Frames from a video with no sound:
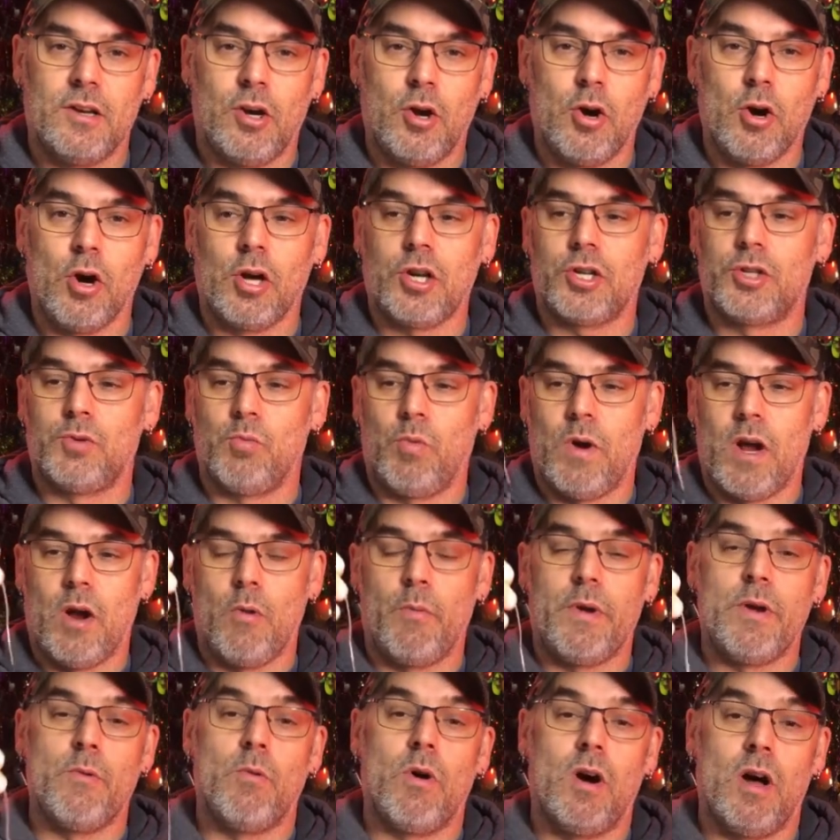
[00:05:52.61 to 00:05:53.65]
hooks where
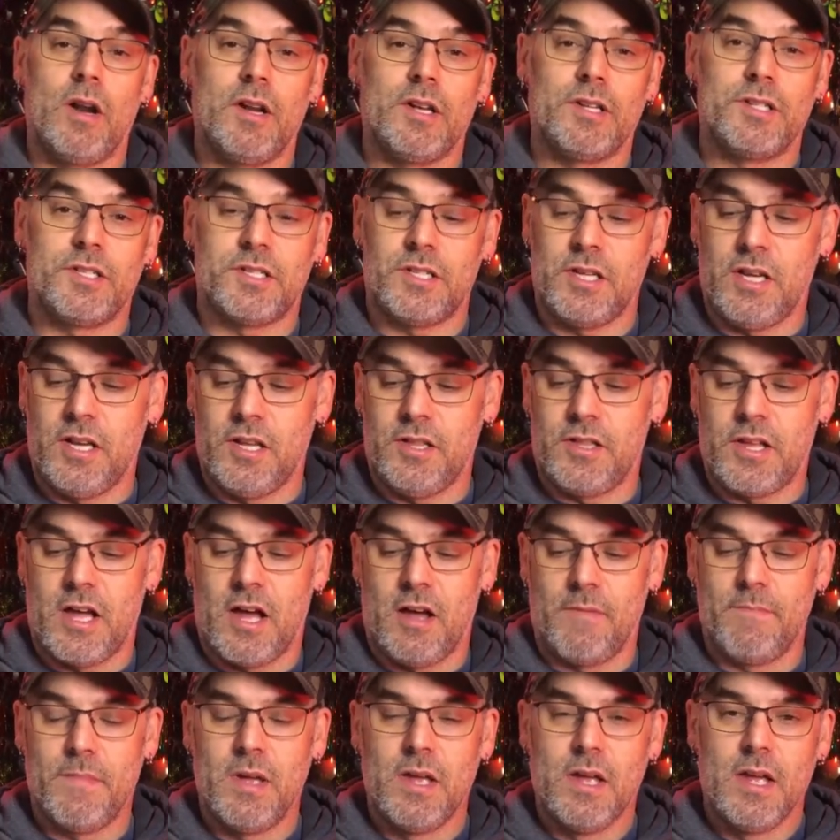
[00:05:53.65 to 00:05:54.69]
we want to see
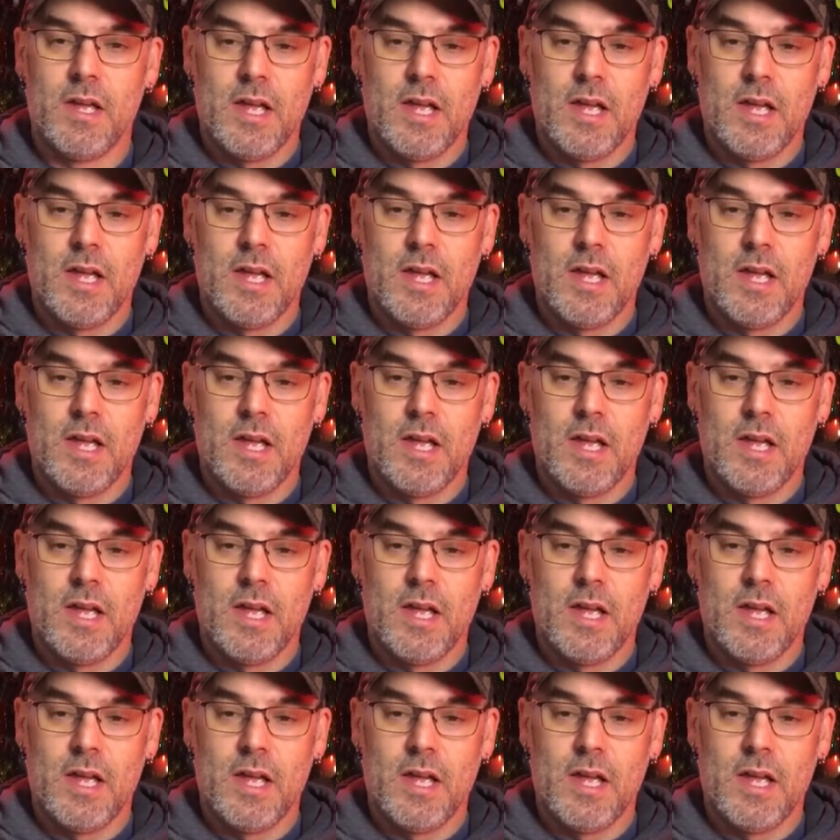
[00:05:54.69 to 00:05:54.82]
them.